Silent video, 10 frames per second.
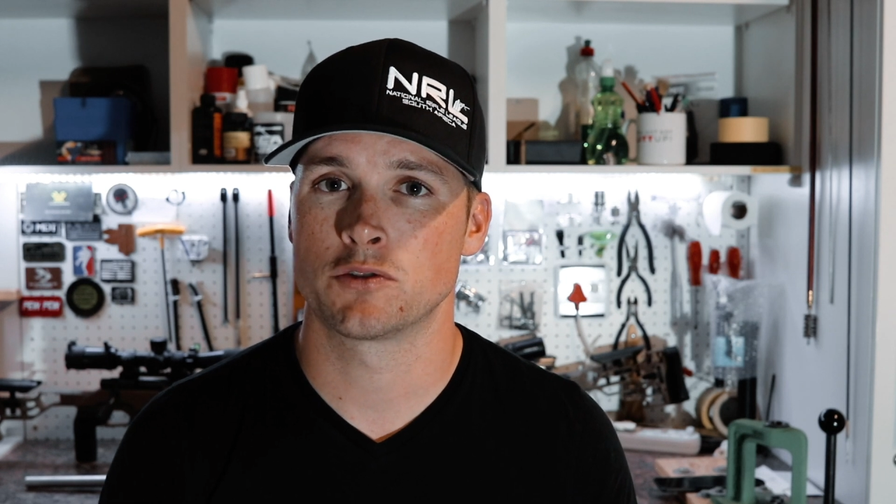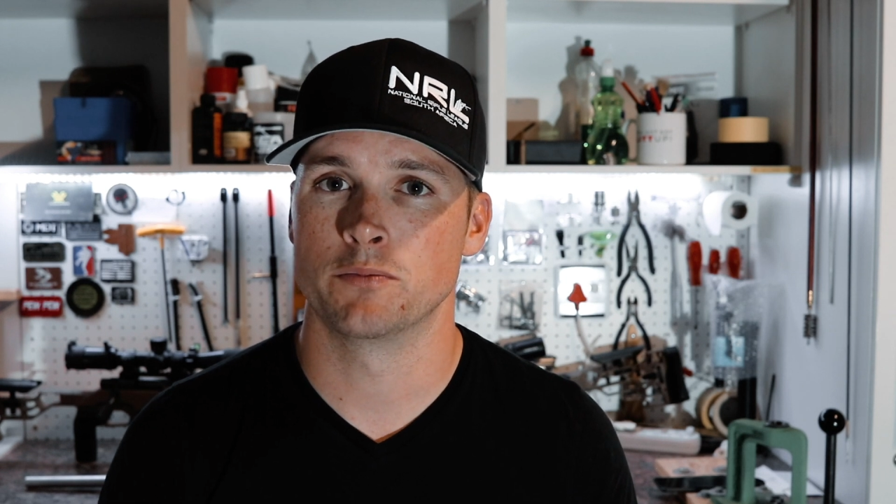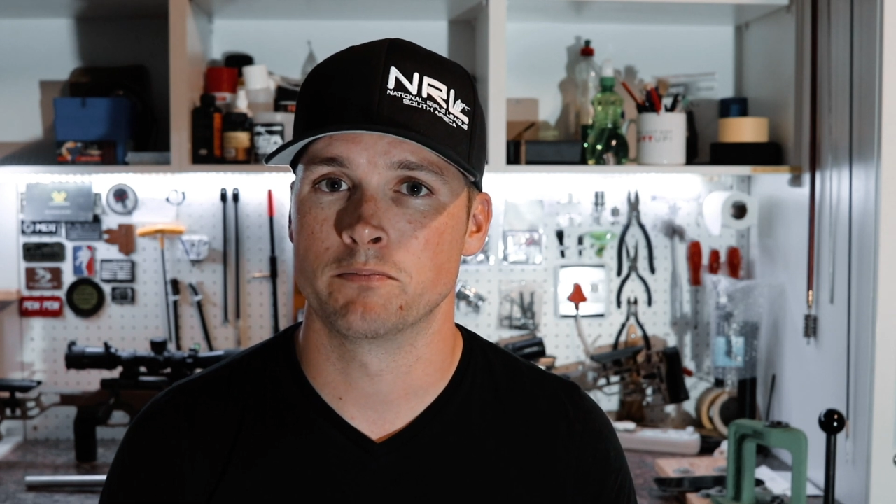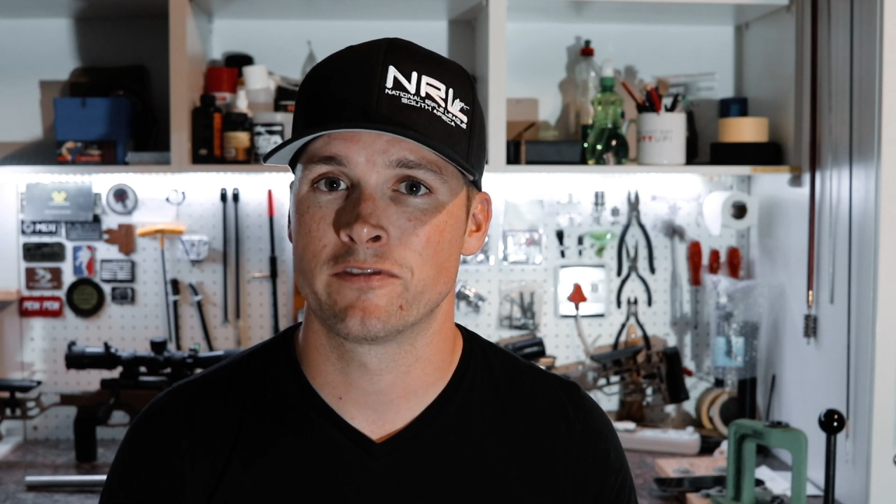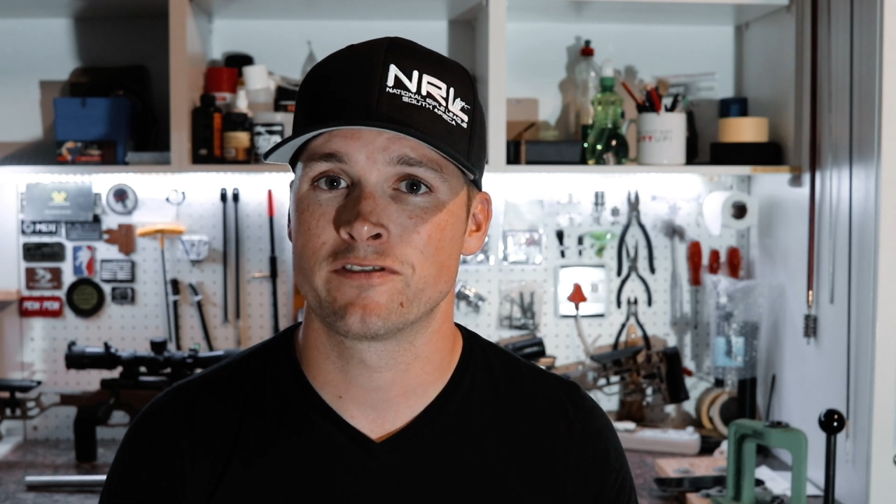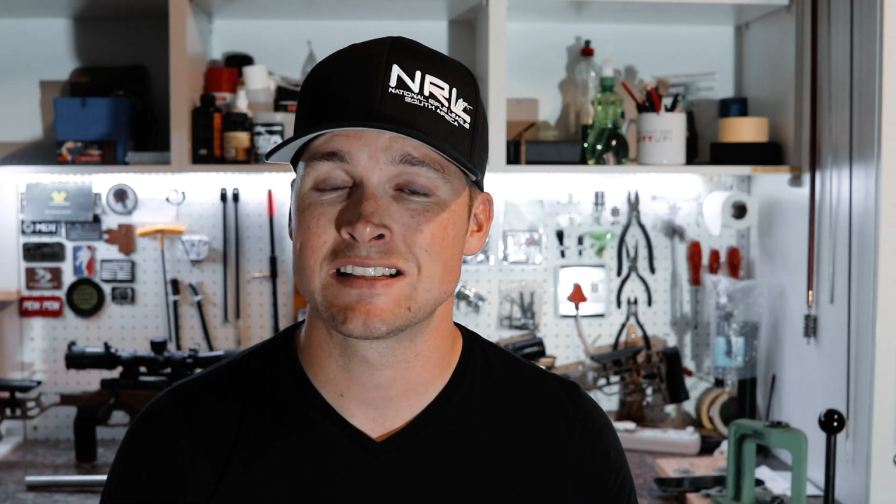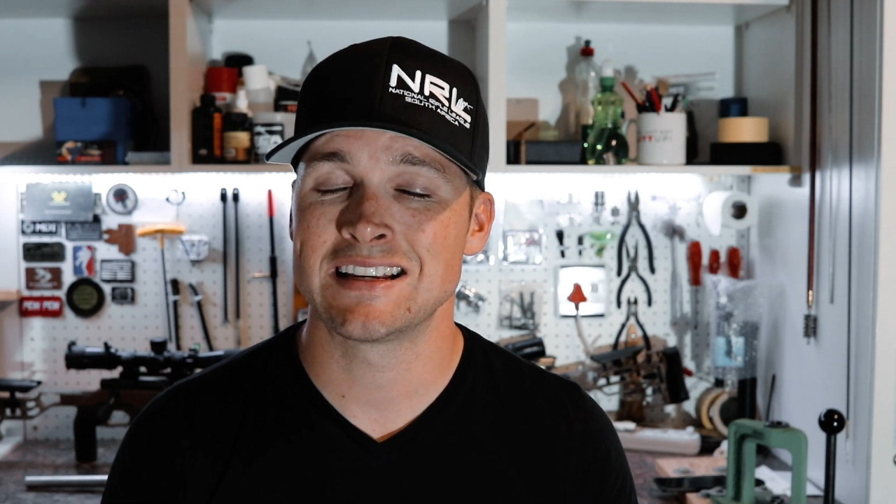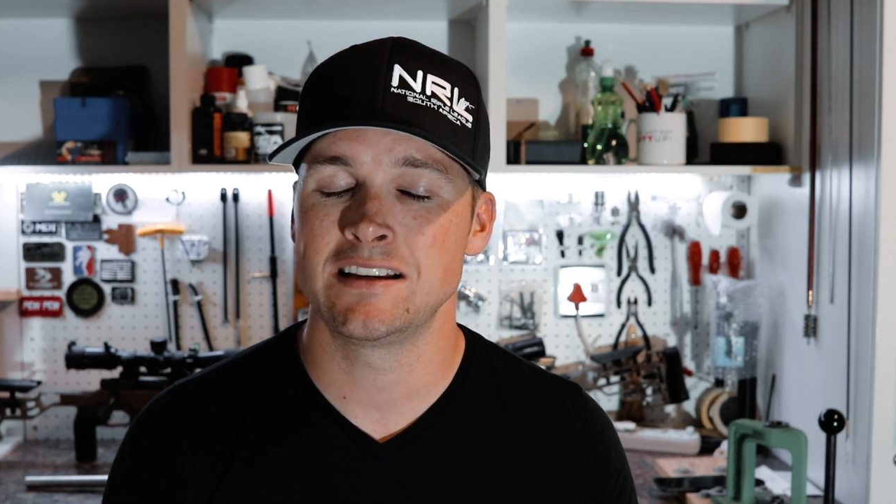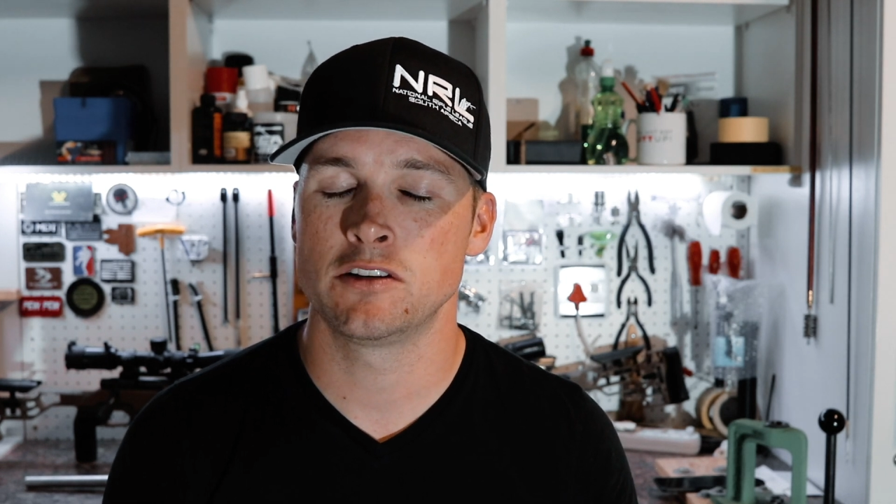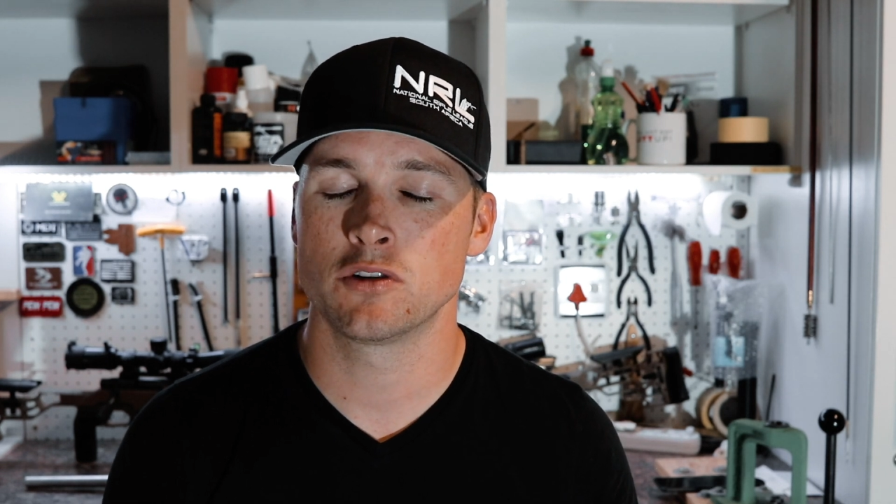to
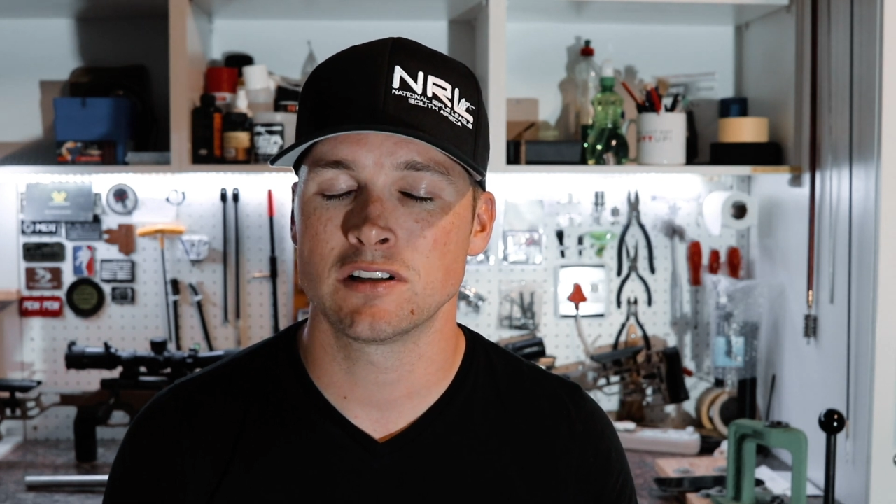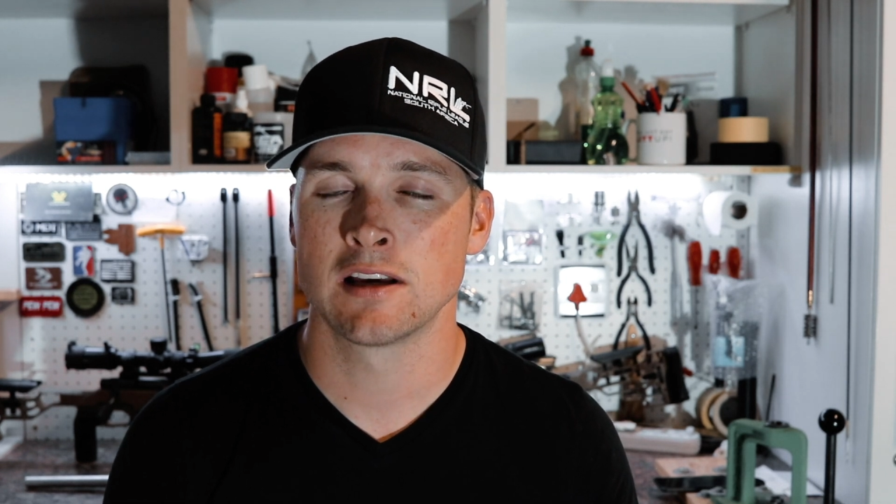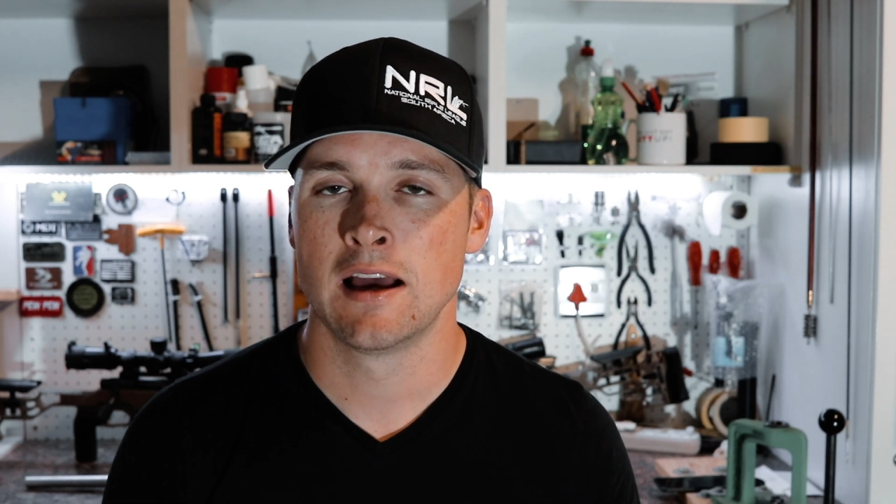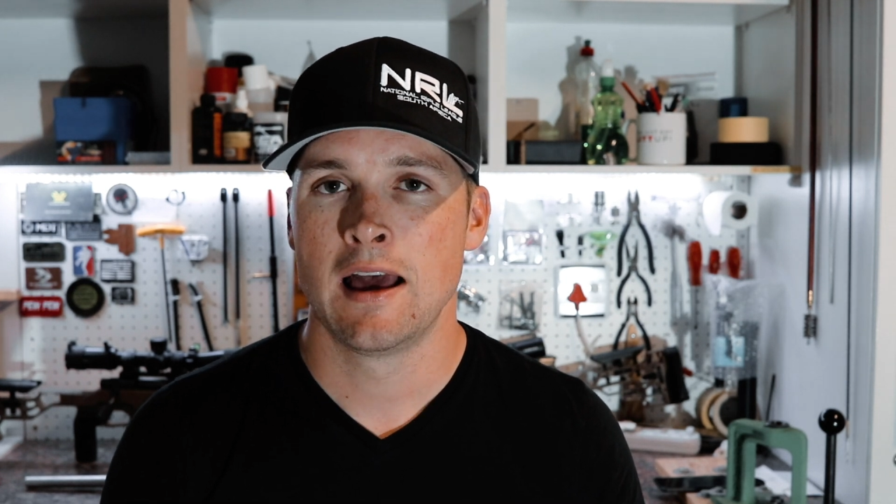physically do it.